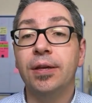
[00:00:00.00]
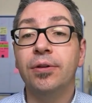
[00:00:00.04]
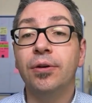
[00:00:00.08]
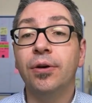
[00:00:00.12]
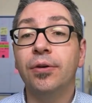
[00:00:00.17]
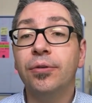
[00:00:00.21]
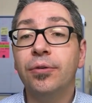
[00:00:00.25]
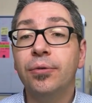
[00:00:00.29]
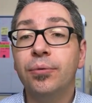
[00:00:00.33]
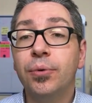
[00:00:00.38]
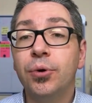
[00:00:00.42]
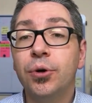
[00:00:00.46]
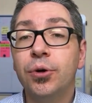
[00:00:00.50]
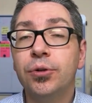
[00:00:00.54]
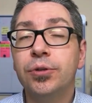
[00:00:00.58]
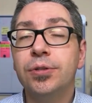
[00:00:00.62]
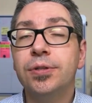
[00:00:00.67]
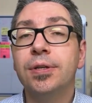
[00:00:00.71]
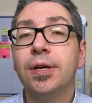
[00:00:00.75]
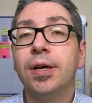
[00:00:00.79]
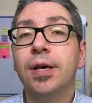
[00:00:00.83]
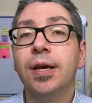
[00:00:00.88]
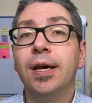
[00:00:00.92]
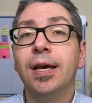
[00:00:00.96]
In other
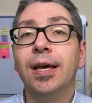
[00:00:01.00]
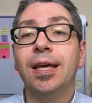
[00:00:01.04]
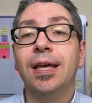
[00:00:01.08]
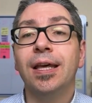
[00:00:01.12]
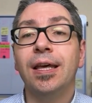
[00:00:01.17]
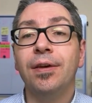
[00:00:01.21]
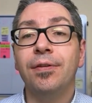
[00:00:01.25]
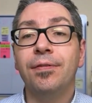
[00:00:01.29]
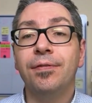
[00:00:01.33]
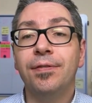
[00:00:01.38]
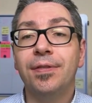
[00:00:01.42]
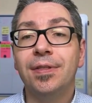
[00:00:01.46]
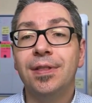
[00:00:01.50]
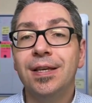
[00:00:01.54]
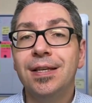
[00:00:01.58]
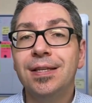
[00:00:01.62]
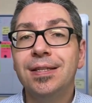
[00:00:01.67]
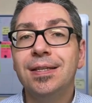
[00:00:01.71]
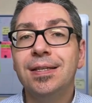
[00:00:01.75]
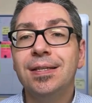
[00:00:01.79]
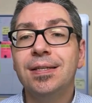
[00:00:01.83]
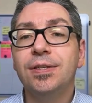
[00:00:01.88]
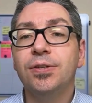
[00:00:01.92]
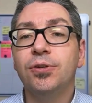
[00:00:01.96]
words, if
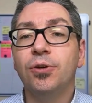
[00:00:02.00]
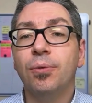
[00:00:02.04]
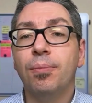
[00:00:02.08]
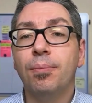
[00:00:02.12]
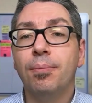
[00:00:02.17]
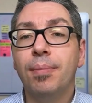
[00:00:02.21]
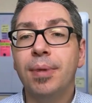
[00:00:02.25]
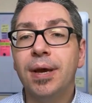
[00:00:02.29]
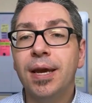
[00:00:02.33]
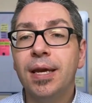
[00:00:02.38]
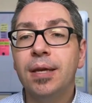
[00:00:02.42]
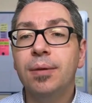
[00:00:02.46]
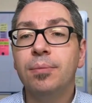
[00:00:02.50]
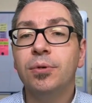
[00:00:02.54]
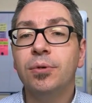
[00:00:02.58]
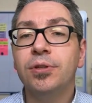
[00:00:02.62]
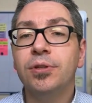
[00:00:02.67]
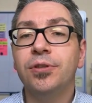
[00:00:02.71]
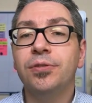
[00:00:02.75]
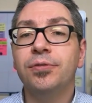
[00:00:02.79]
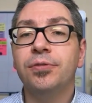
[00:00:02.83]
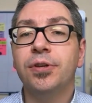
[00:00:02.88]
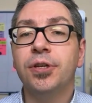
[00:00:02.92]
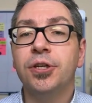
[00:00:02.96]
this is your main
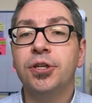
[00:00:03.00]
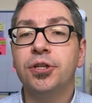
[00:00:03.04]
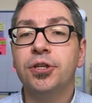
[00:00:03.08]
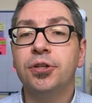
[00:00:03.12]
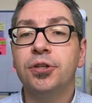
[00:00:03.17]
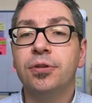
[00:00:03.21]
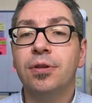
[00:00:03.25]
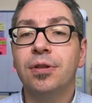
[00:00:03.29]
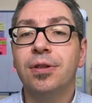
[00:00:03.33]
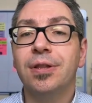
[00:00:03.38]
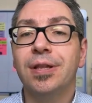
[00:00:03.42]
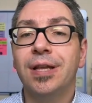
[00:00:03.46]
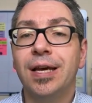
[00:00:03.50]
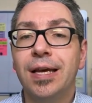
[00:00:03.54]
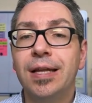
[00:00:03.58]
motivation,